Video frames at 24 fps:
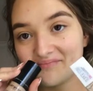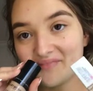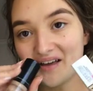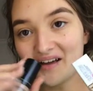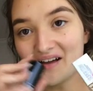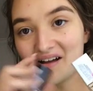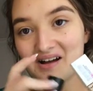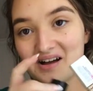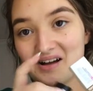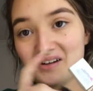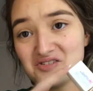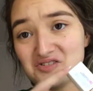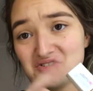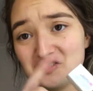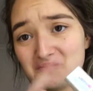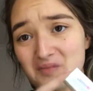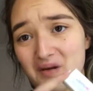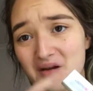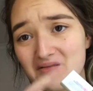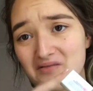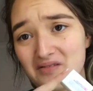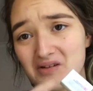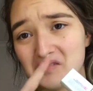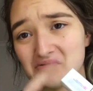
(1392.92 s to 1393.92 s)
I can't use
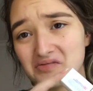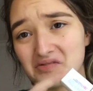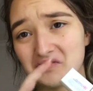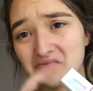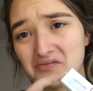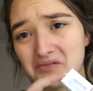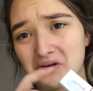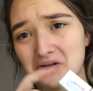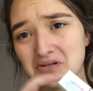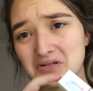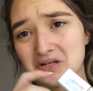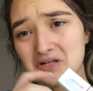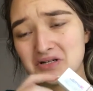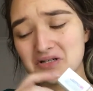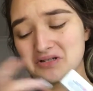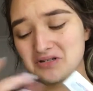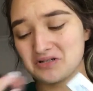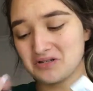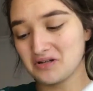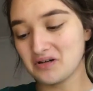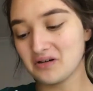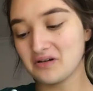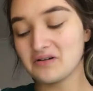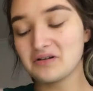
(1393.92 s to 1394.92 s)
my favorite
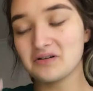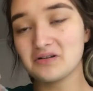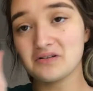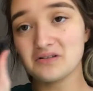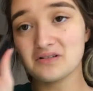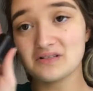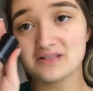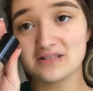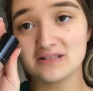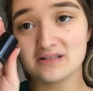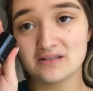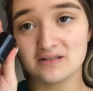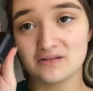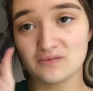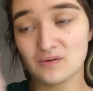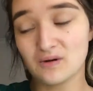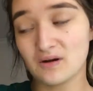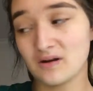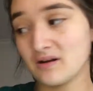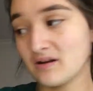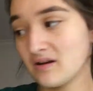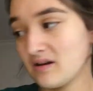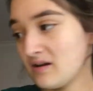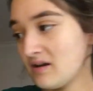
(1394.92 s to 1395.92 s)
foundation. I gotta use this
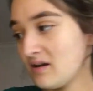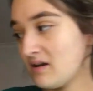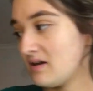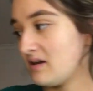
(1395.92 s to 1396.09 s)
one.